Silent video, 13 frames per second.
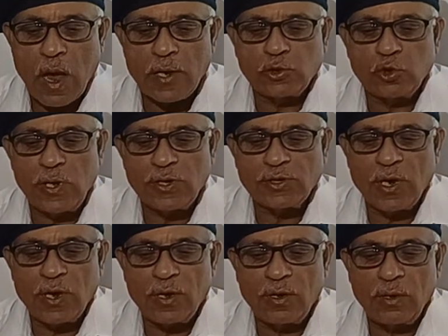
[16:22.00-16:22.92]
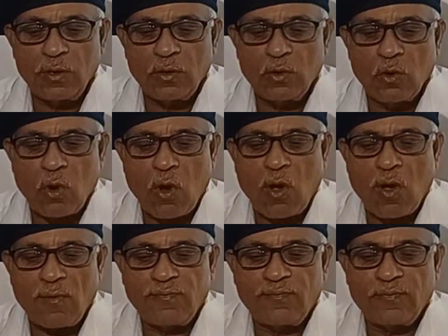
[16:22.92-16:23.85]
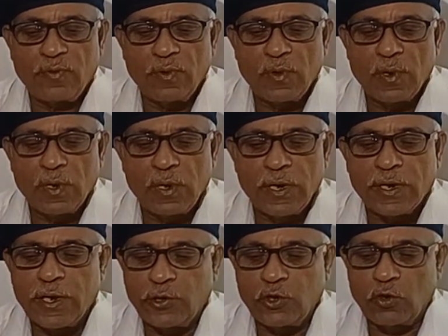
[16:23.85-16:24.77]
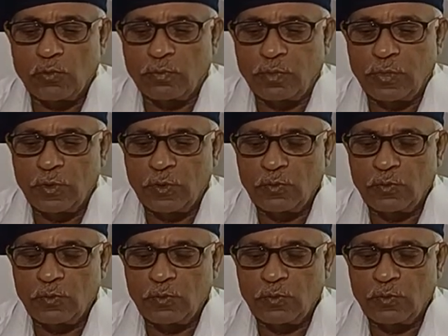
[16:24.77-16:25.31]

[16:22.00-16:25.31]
Isolation of leaky tube.